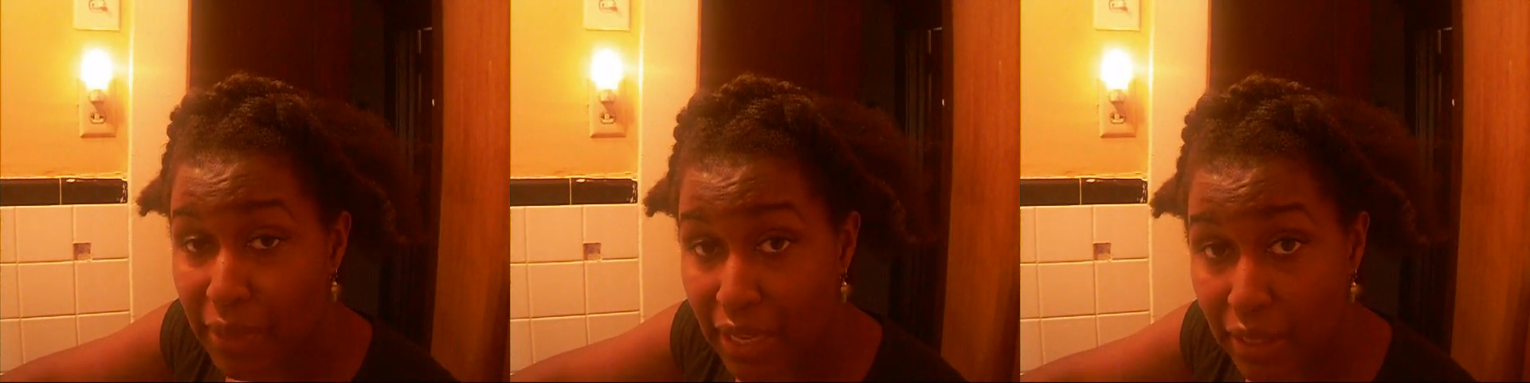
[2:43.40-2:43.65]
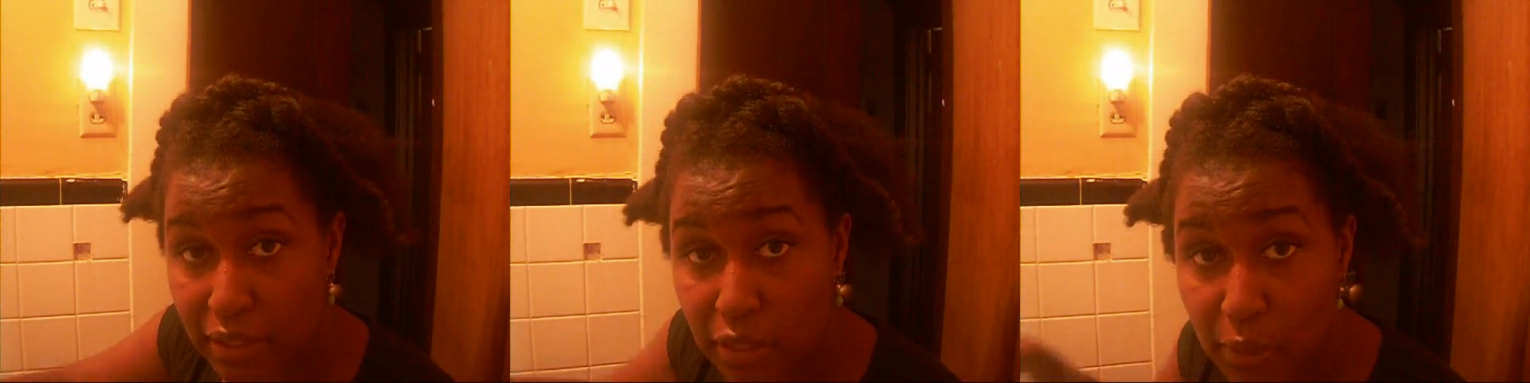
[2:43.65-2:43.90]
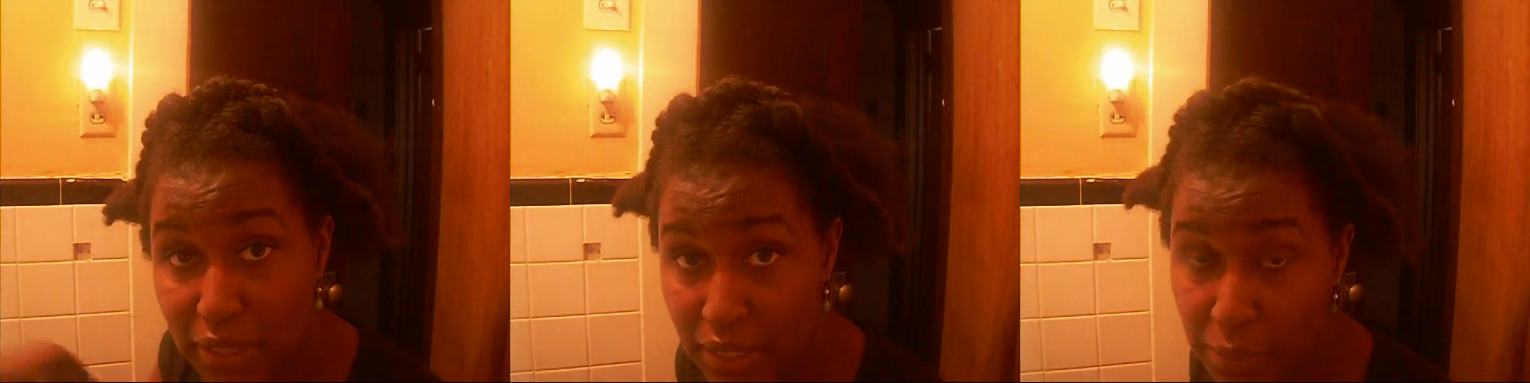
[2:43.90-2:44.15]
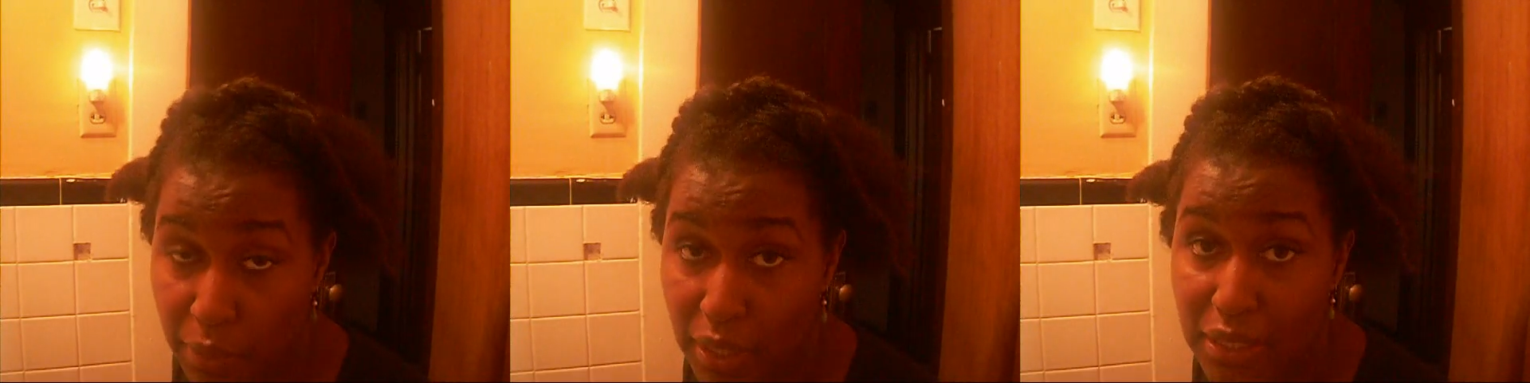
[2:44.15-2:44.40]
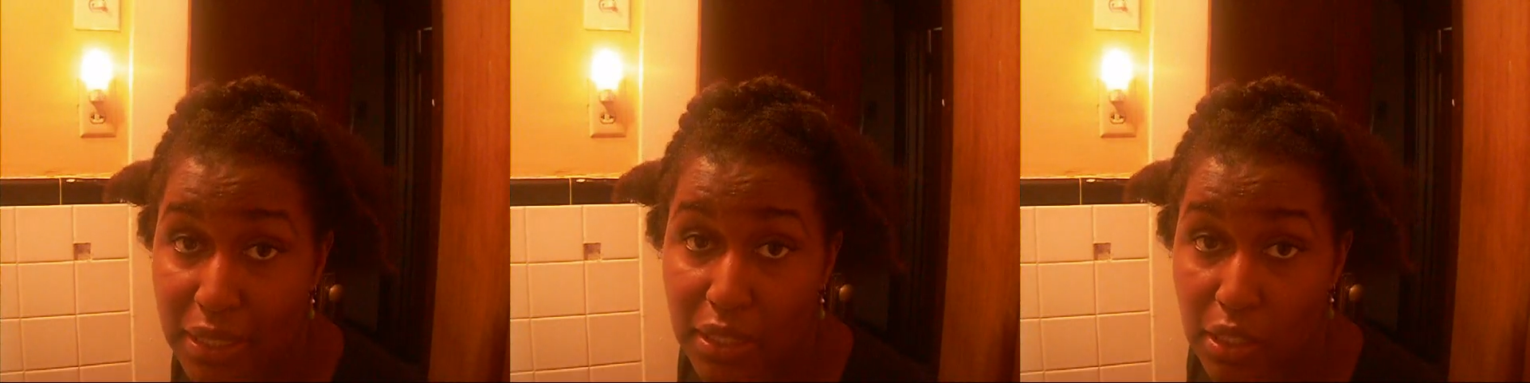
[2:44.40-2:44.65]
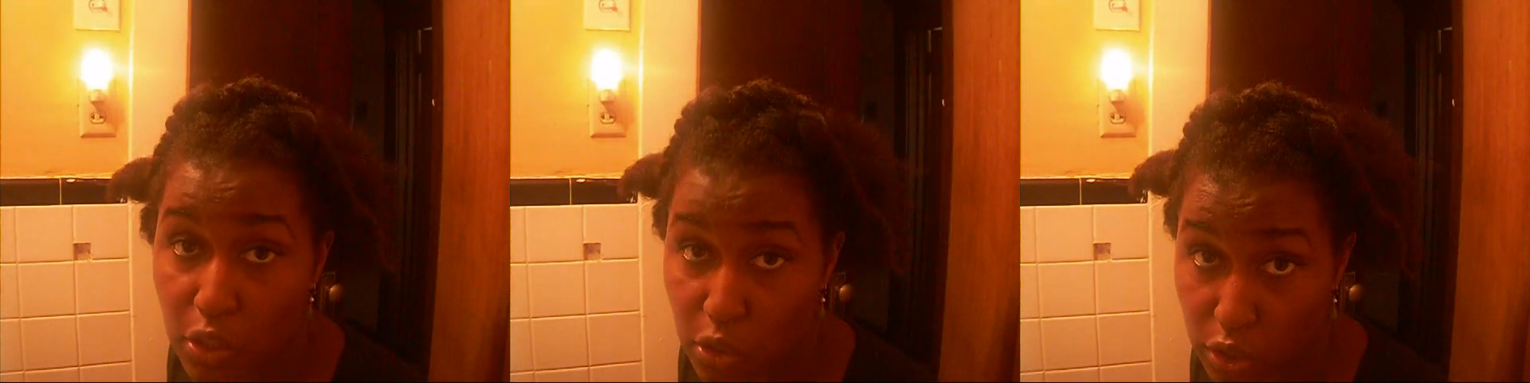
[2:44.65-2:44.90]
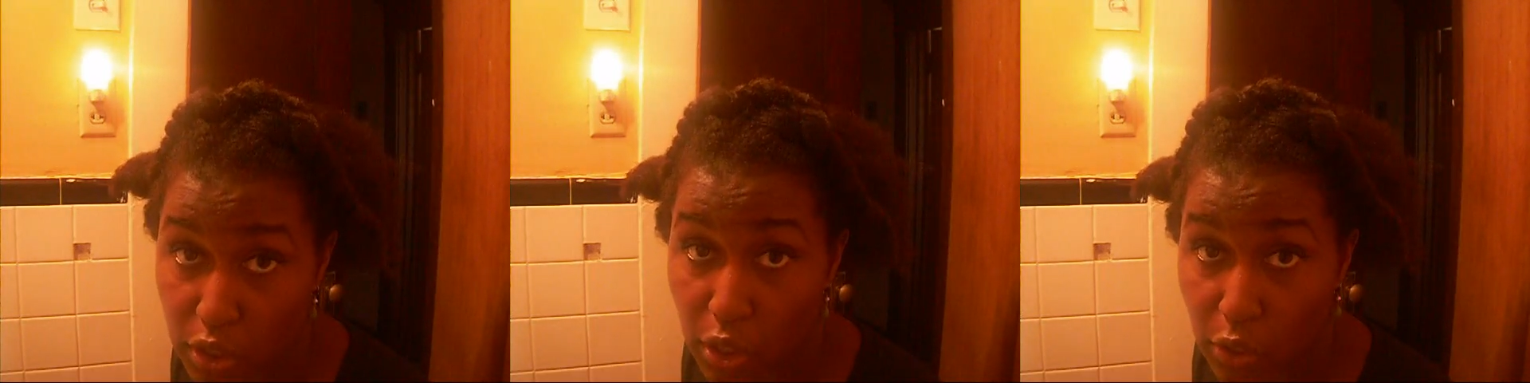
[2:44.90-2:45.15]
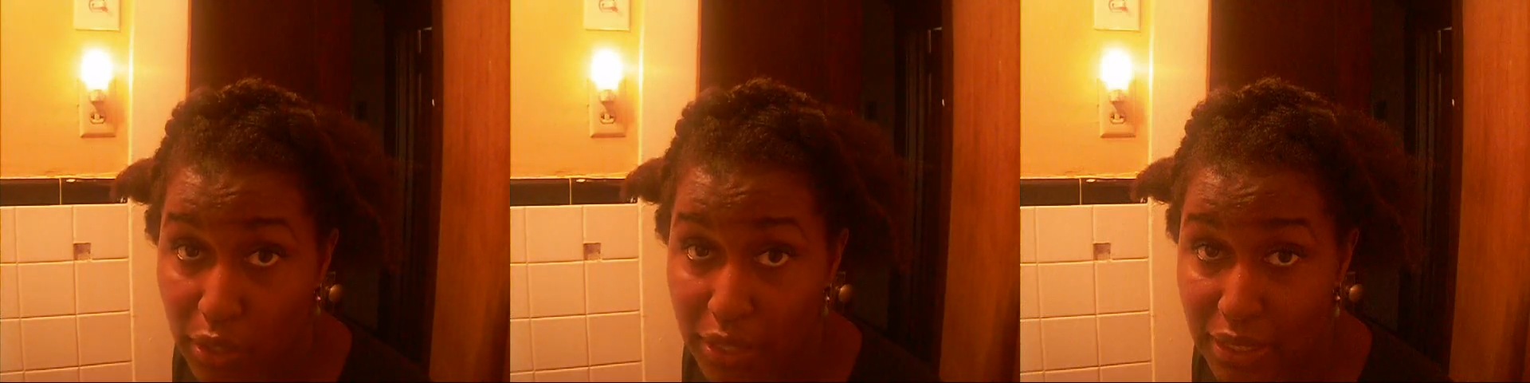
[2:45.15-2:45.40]
begin the twisting process so
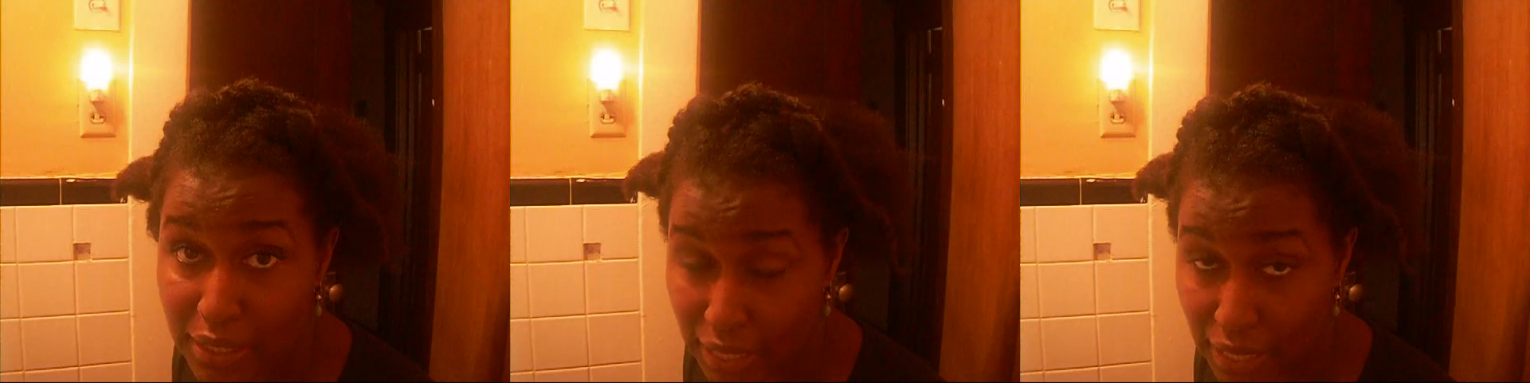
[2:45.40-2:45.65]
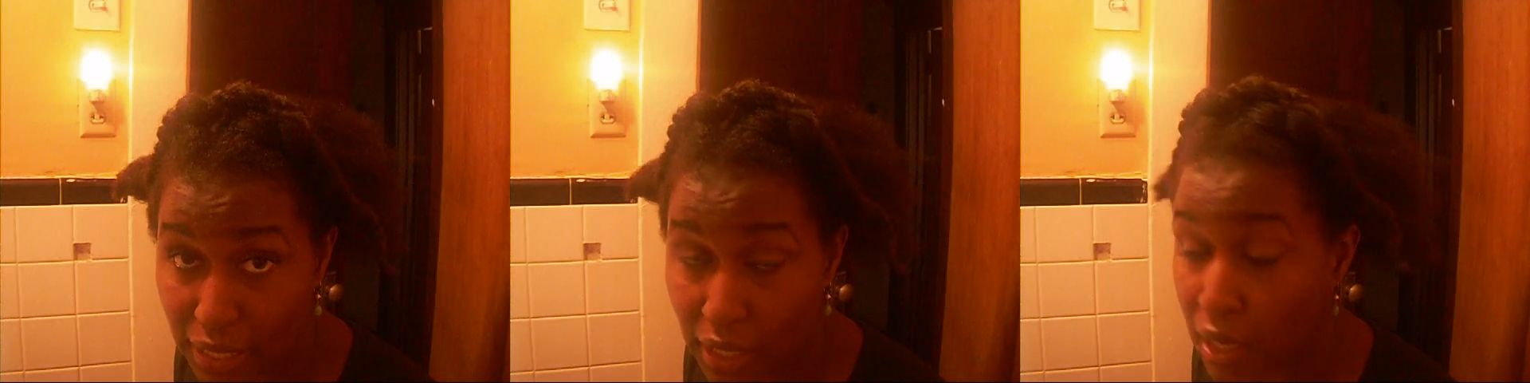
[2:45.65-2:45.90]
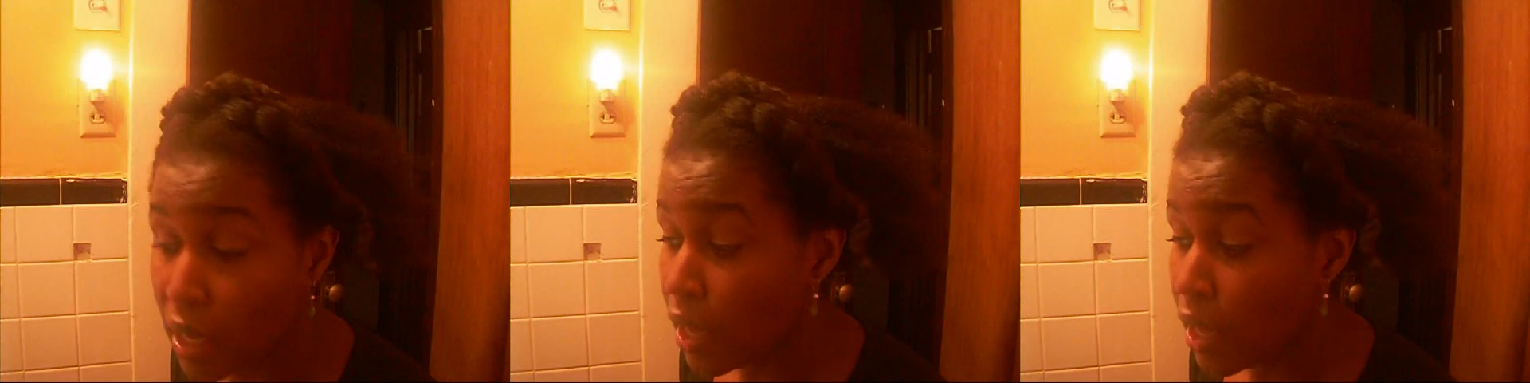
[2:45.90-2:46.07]
you can see it.